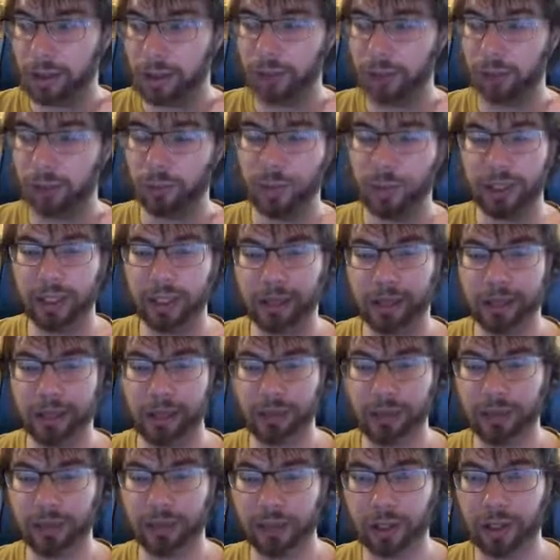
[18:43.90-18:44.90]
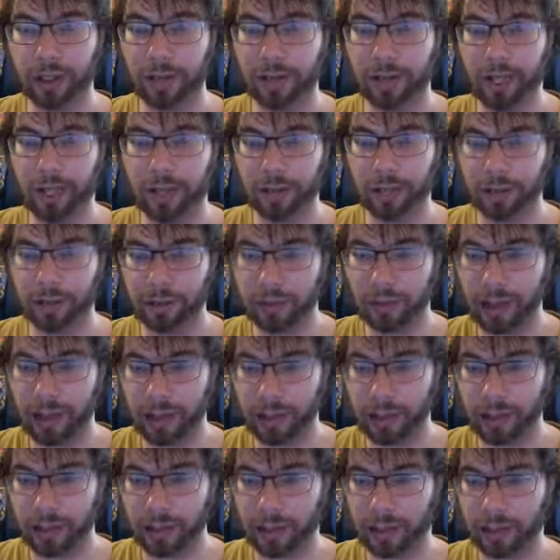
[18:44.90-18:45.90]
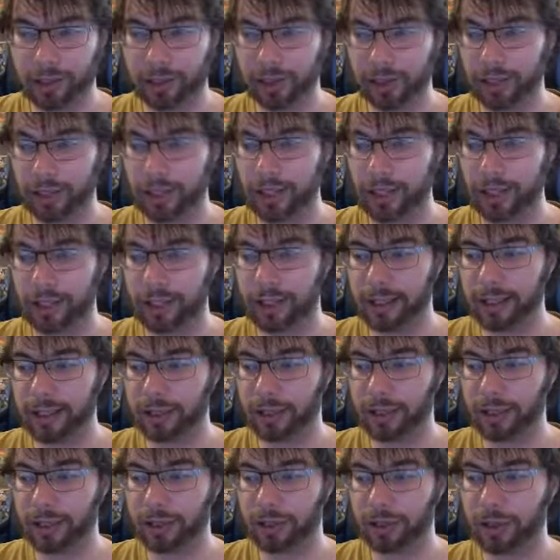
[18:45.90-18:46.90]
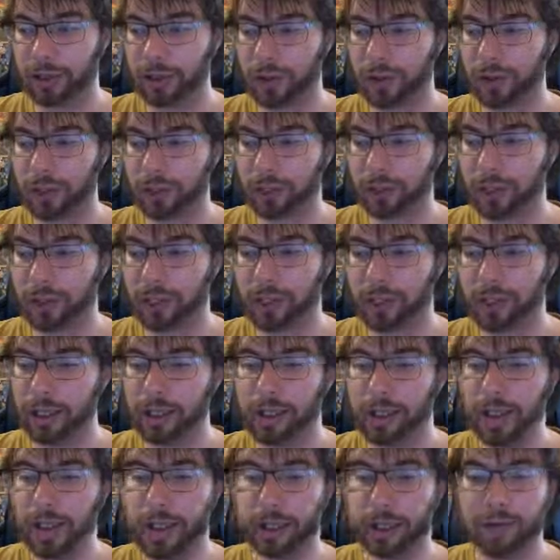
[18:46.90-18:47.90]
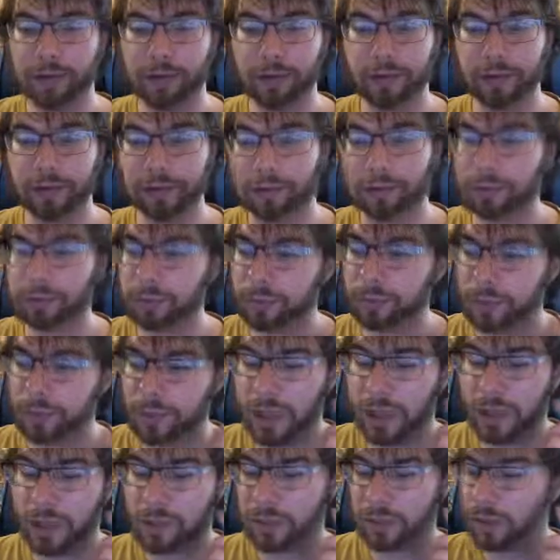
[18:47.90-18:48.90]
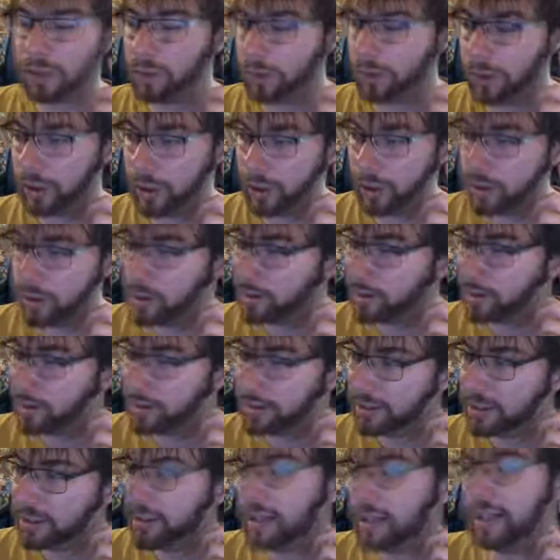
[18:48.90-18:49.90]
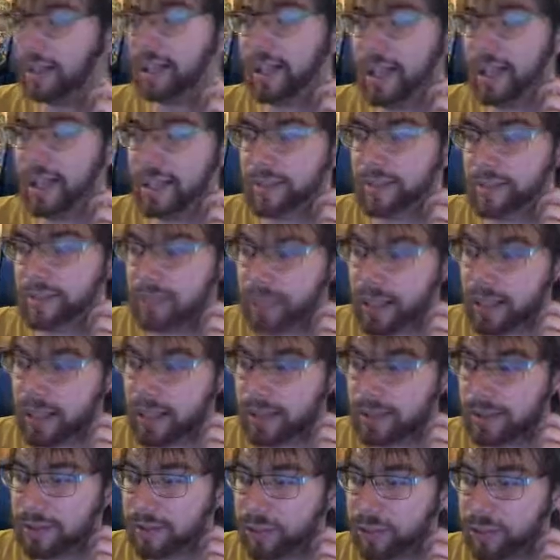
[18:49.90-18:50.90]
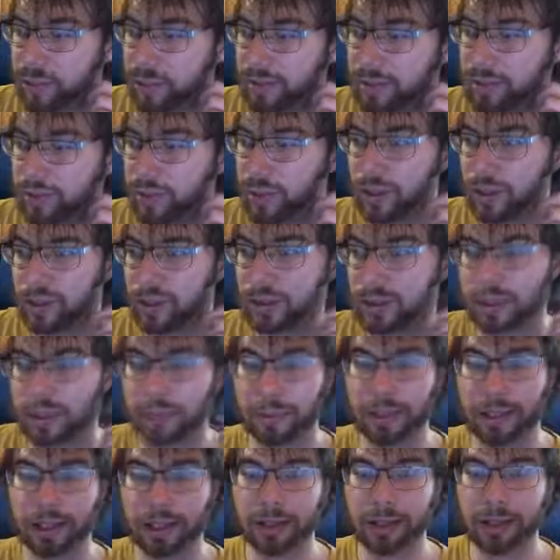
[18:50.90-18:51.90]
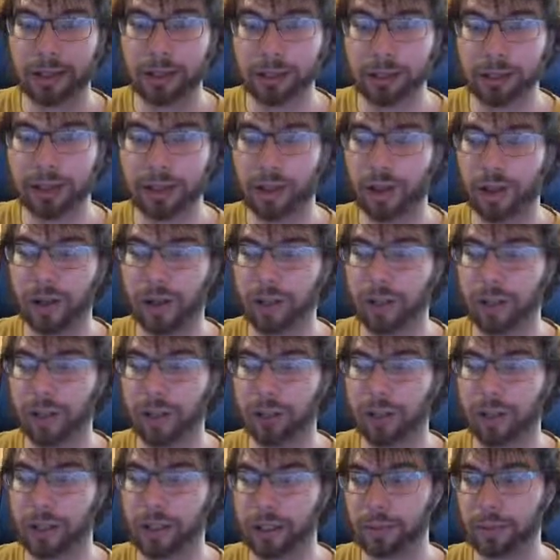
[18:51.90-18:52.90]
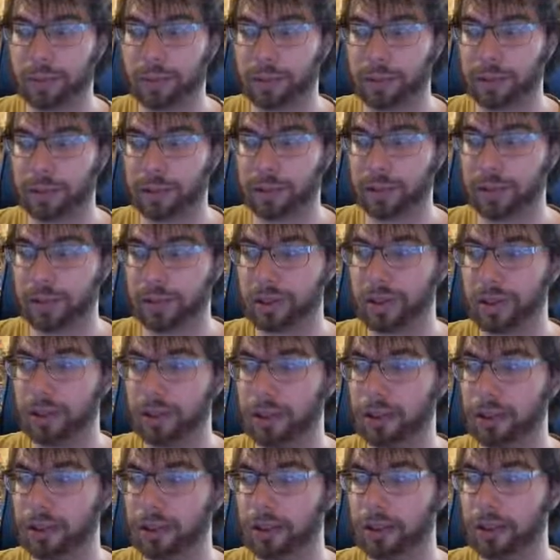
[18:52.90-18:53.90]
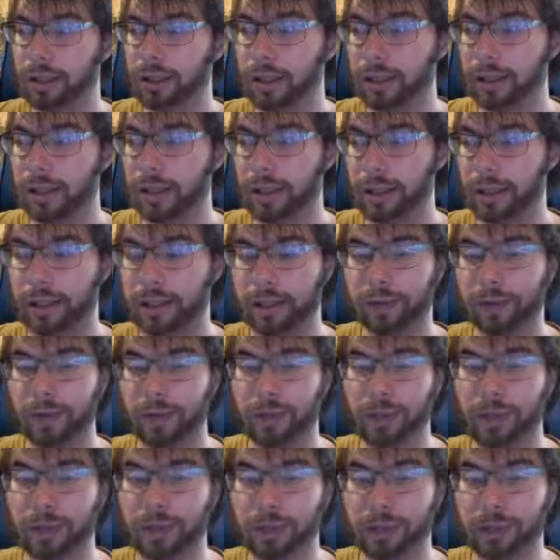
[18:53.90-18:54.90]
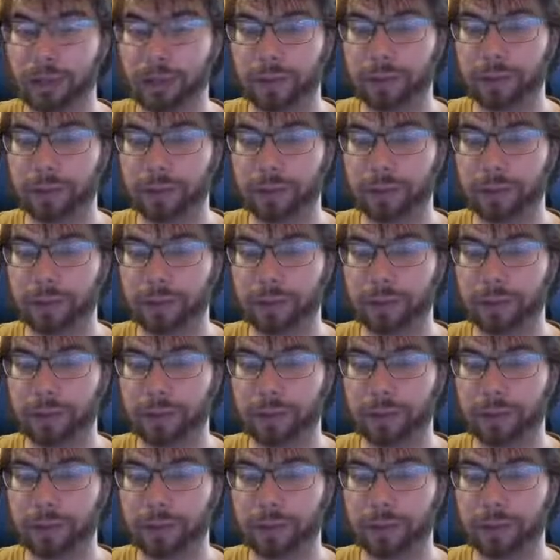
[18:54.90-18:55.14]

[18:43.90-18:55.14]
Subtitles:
With the exception of Eye of Timaeus, I think these cards are going to be kind of not so good. Eye of Timaeus, of course, will summon our big boss monsters, and then of course,